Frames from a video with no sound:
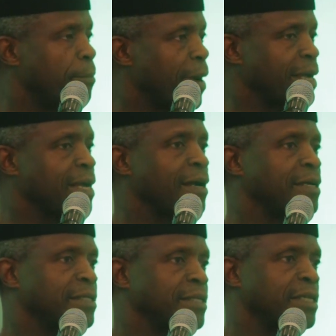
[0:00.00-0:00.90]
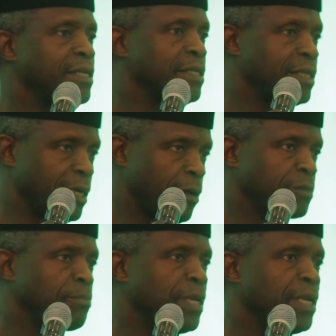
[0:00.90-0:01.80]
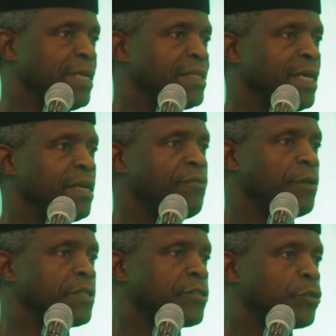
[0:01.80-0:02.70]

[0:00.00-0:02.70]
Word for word: By guaranteeing a hot meal a day for these